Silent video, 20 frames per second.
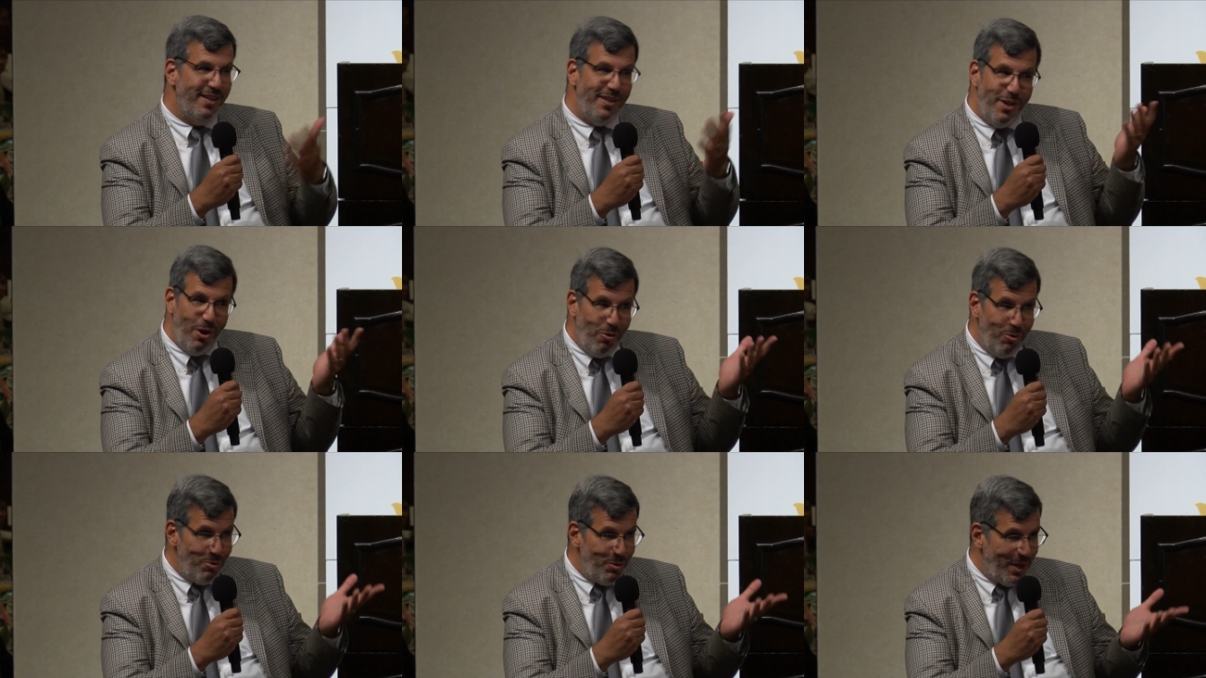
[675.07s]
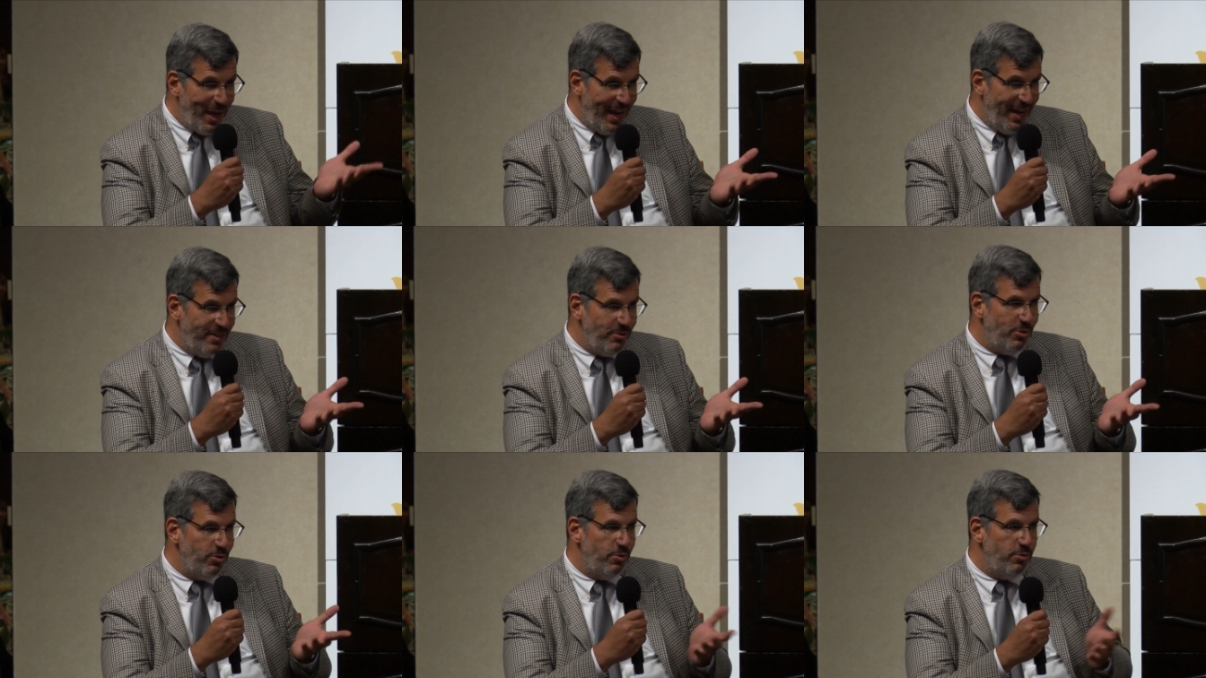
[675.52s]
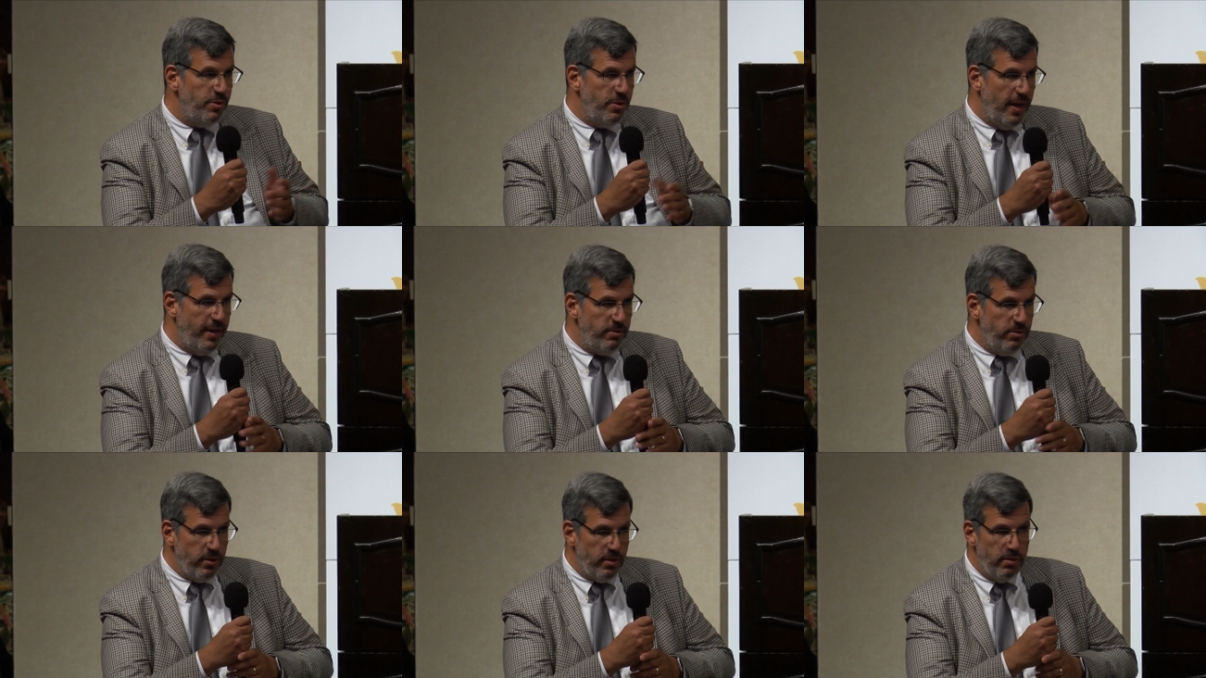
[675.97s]
a known cancer
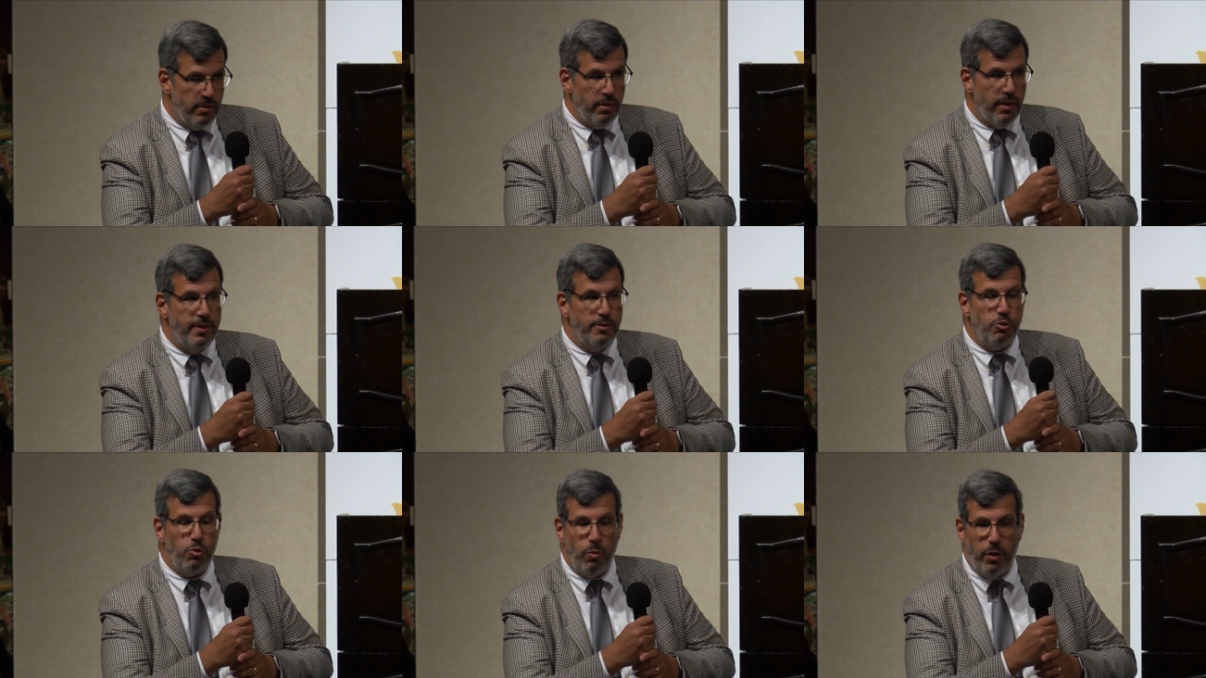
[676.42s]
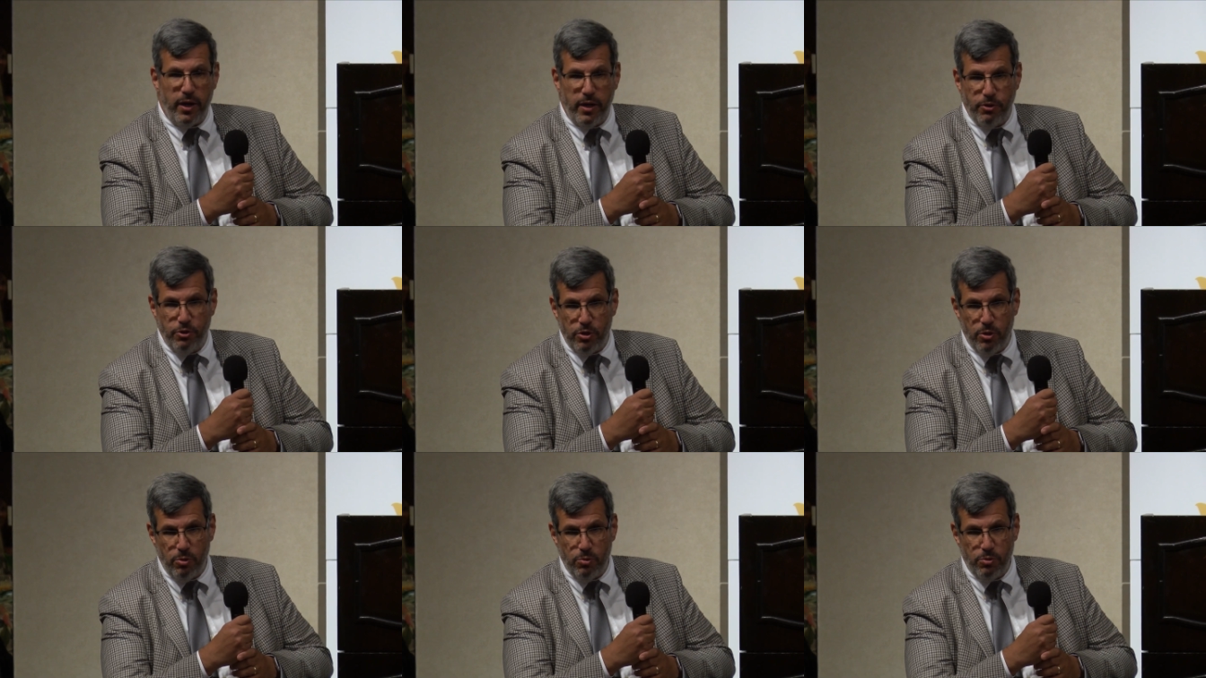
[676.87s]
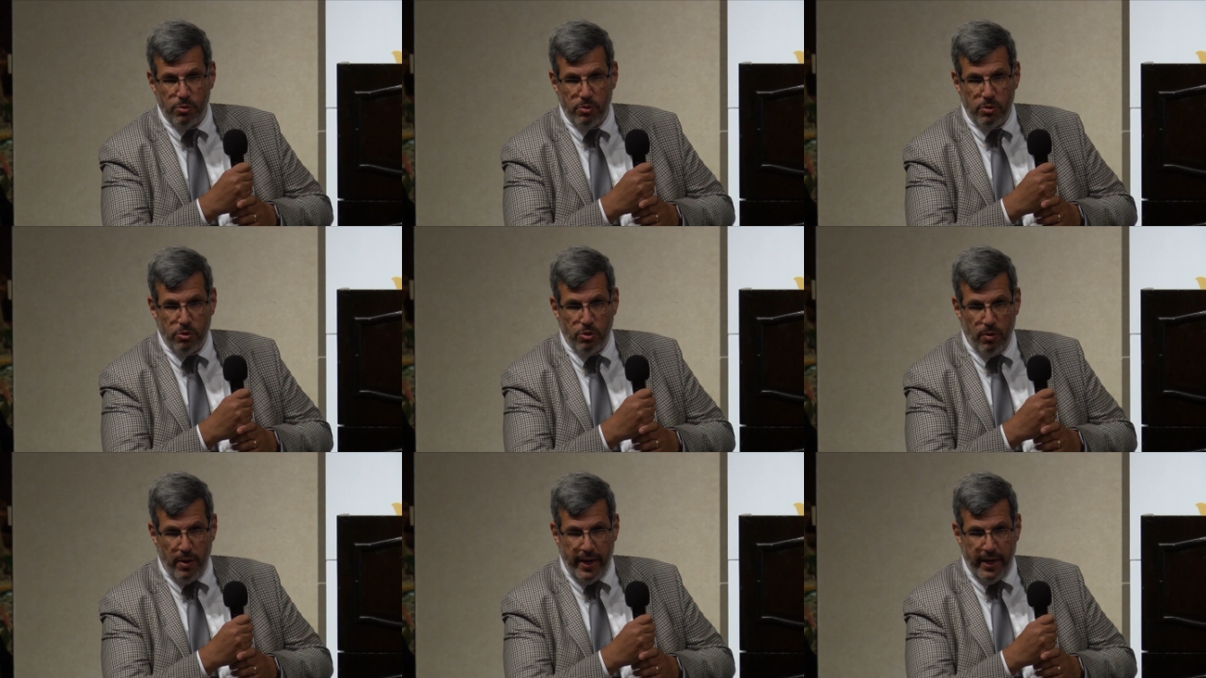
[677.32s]
center. That's where I chose
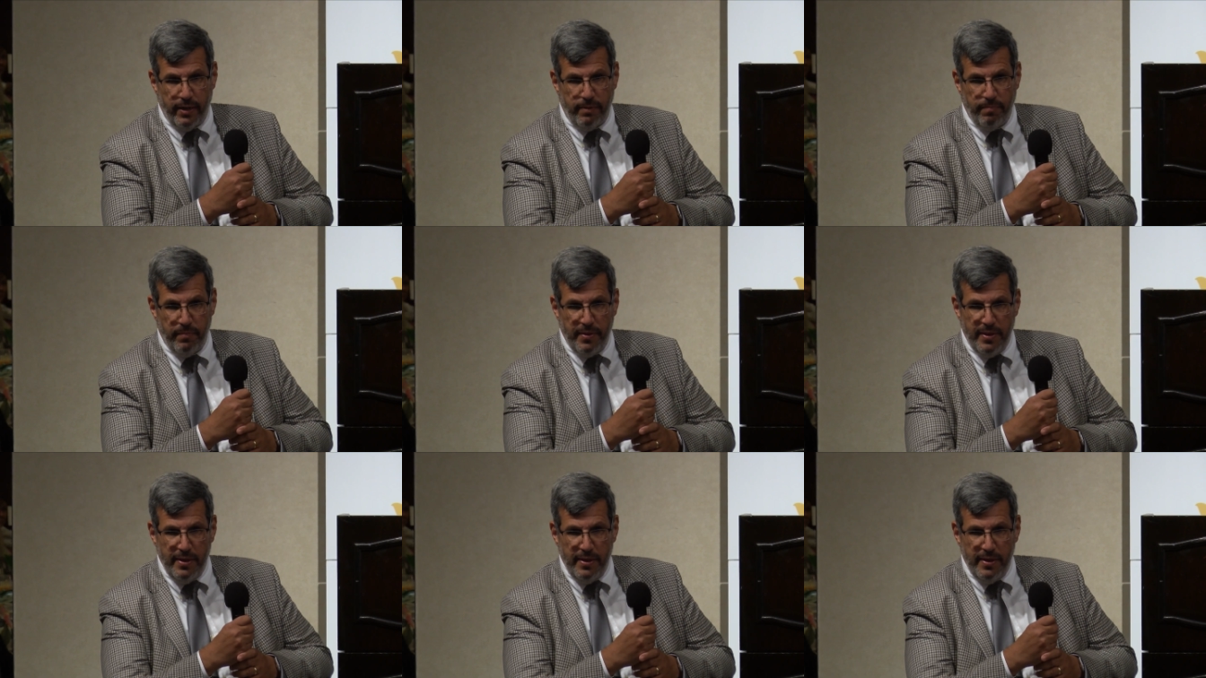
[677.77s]
to train.